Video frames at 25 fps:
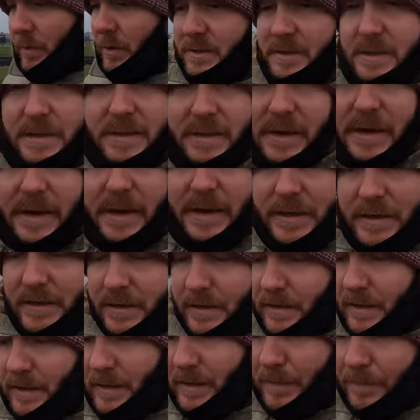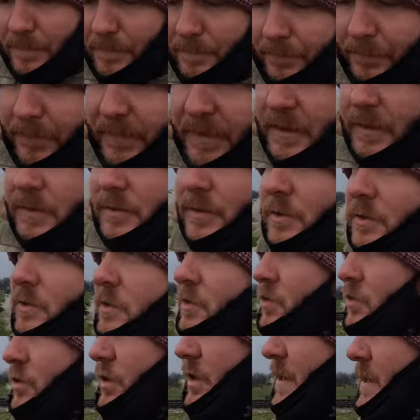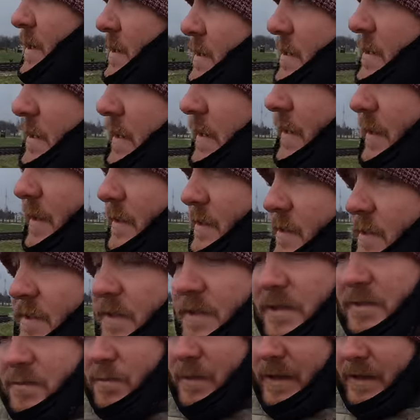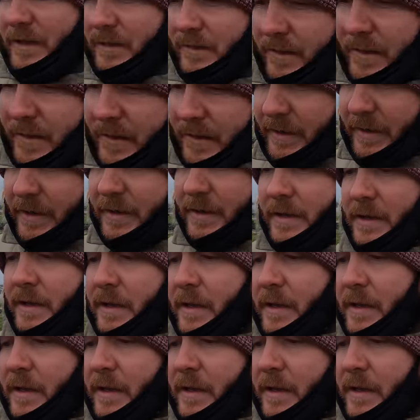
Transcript: wasn't there. Um, there's trees in the distance as well there.